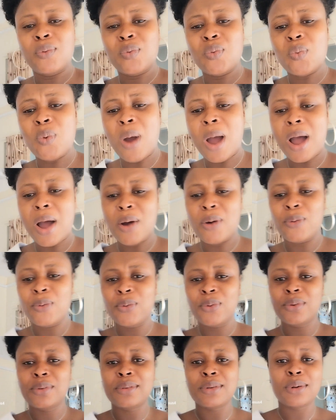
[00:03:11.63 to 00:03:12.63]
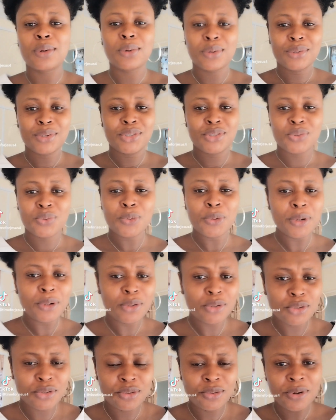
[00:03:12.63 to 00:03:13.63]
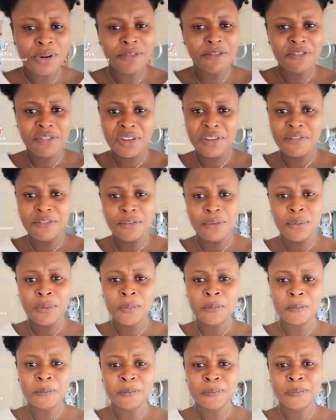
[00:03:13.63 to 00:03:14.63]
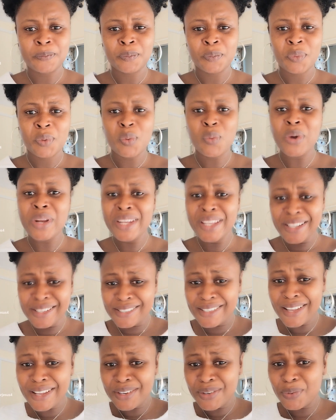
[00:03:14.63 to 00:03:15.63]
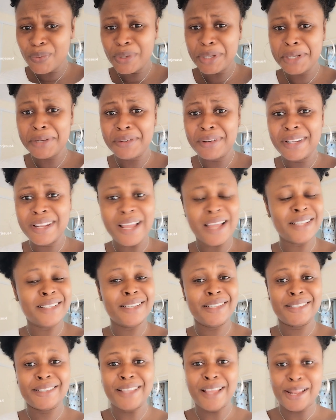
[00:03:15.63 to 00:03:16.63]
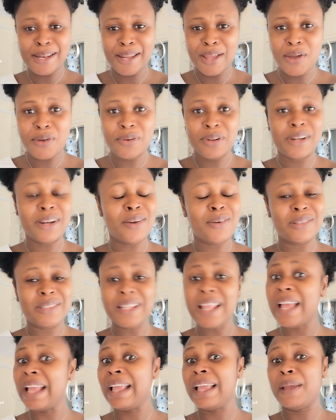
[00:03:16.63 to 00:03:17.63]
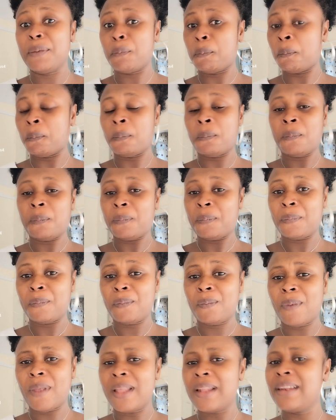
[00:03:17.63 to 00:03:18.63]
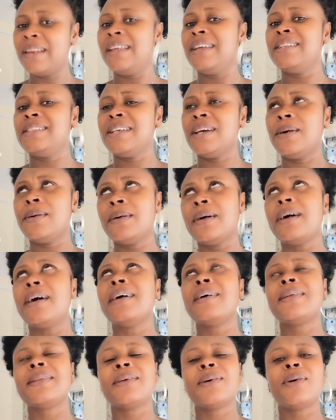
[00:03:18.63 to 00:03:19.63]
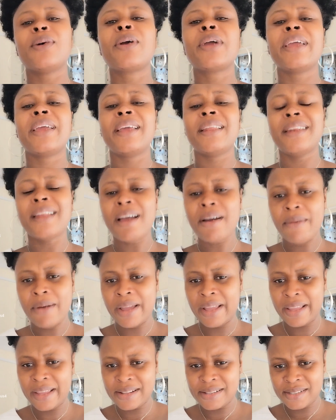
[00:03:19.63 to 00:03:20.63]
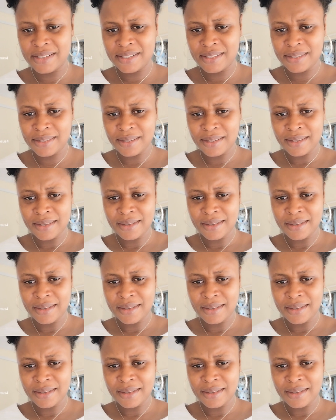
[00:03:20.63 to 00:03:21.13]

wow, the Lord is really true and faithful. When He said the word today, I just sat down and I was like, and later I knew, okay, now I get it.